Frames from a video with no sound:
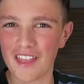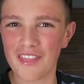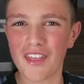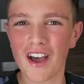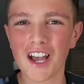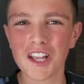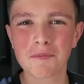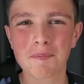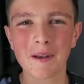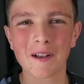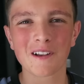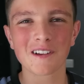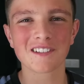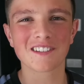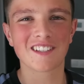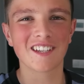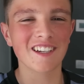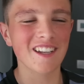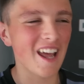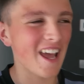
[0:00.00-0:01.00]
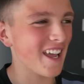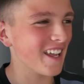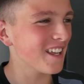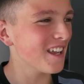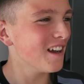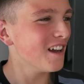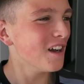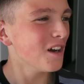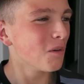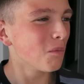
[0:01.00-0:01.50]
and that is because
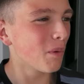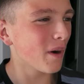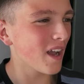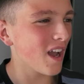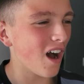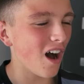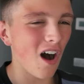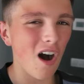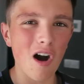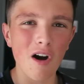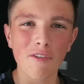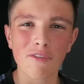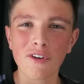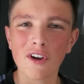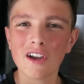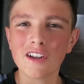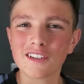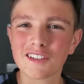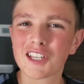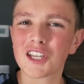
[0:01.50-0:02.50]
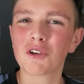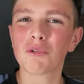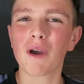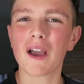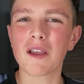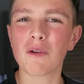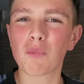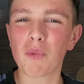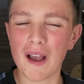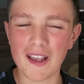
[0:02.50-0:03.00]
today we are off to
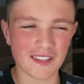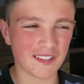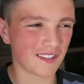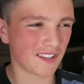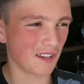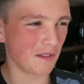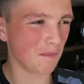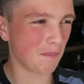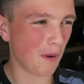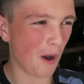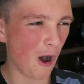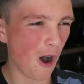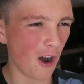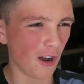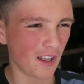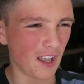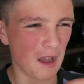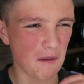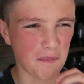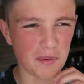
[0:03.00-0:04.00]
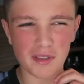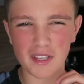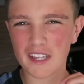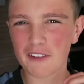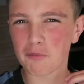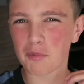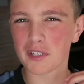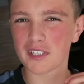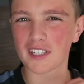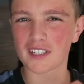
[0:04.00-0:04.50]
a western park, I
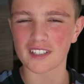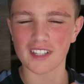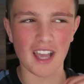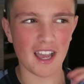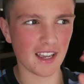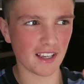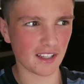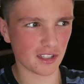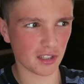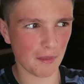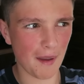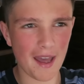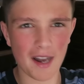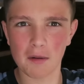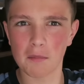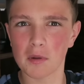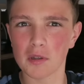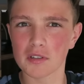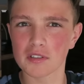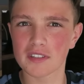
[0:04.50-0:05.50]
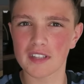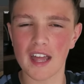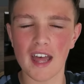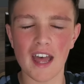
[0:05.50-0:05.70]
believe, which is like some animals